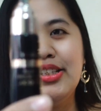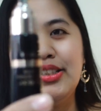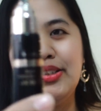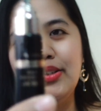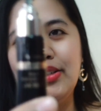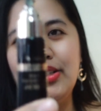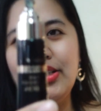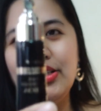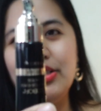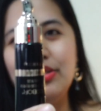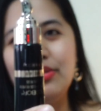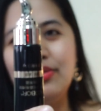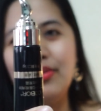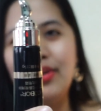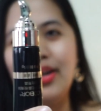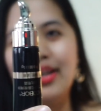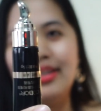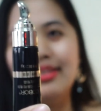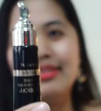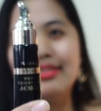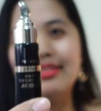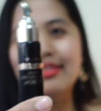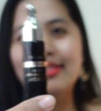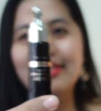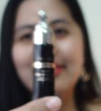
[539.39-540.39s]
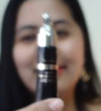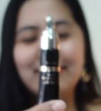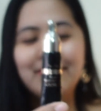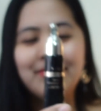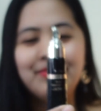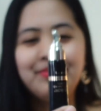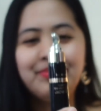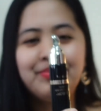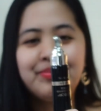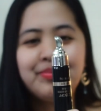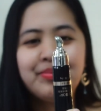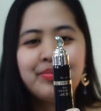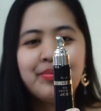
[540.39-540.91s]
So this one.
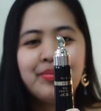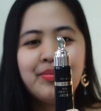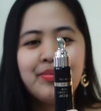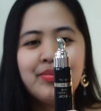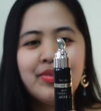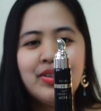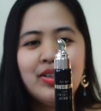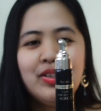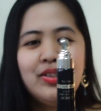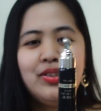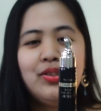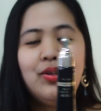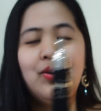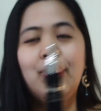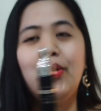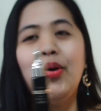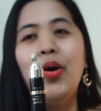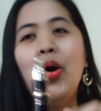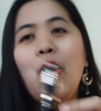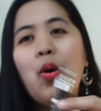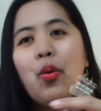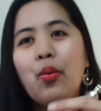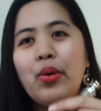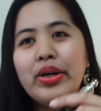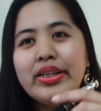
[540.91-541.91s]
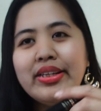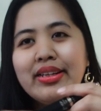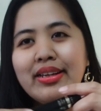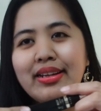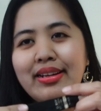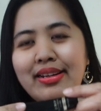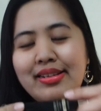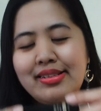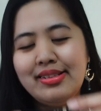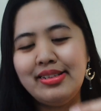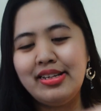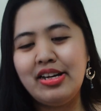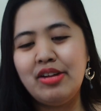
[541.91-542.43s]
So what can
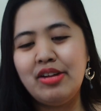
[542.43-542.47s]
I say